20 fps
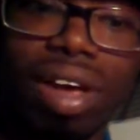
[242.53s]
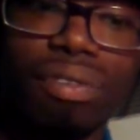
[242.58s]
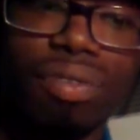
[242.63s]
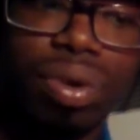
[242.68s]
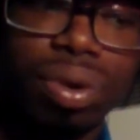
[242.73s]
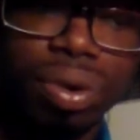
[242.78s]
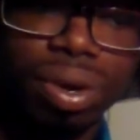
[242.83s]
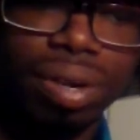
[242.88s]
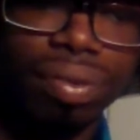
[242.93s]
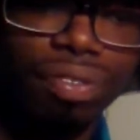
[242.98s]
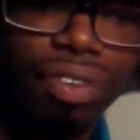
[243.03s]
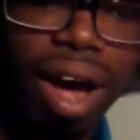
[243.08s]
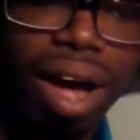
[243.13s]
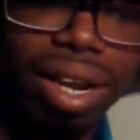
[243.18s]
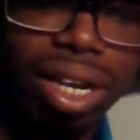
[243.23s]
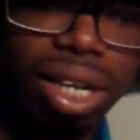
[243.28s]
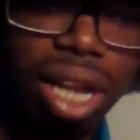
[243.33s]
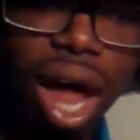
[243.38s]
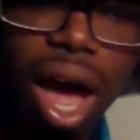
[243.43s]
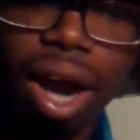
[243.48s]
if you can
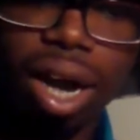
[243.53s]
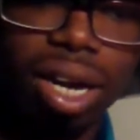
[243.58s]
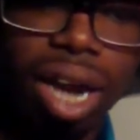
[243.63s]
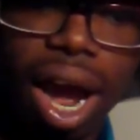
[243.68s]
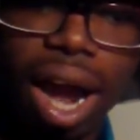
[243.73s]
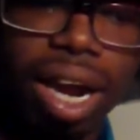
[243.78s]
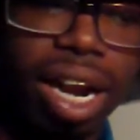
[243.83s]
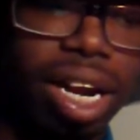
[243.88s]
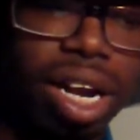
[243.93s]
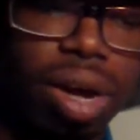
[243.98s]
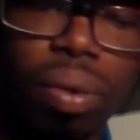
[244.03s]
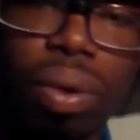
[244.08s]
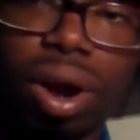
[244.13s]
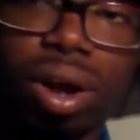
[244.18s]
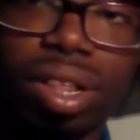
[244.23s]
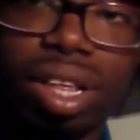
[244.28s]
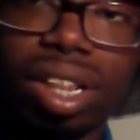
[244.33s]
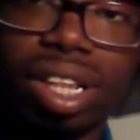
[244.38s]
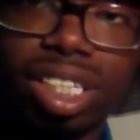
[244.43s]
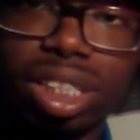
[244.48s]
find glauconite
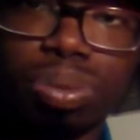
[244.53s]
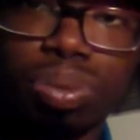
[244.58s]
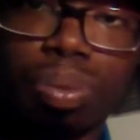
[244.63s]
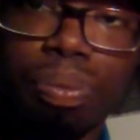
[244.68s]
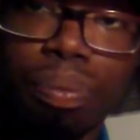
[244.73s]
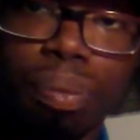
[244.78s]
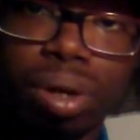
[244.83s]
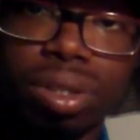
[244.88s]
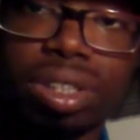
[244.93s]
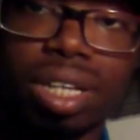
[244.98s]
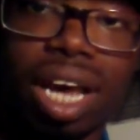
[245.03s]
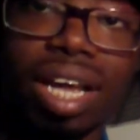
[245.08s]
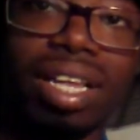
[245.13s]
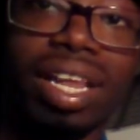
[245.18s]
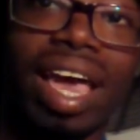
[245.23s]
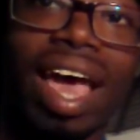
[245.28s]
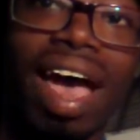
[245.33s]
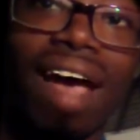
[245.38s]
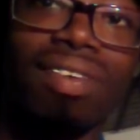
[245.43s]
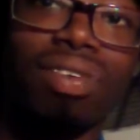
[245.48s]
anywhere, then this most
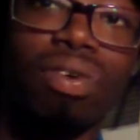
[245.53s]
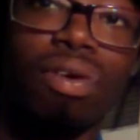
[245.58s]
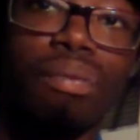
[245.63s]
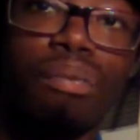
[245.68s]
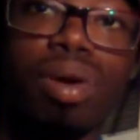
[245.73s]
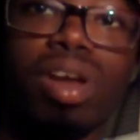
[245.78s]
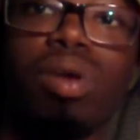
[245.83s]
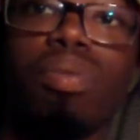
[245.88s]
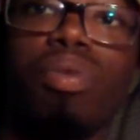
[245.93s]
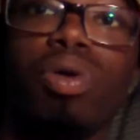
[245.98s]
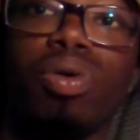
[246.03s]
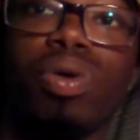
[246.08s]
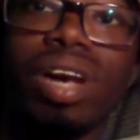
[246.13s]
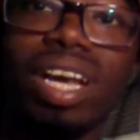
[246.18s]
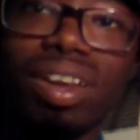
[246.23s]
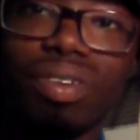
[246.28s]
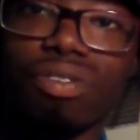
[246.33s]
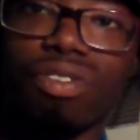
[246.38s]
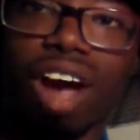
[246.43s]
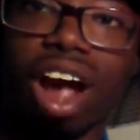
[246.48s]
likely had to have been a
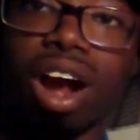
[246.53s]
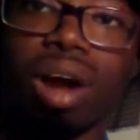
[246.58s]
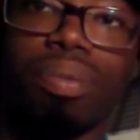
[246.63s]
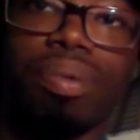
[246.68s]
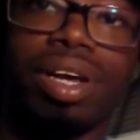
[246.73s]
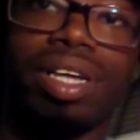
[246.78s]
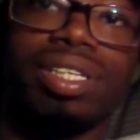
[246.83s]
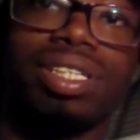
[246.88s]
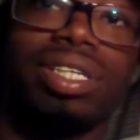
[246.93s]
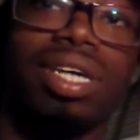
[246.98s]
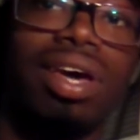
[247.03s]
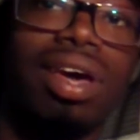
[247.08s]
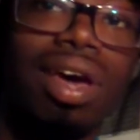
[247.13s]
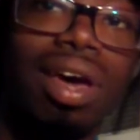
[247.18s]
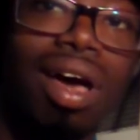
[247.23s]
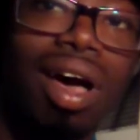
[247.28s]
marine environment.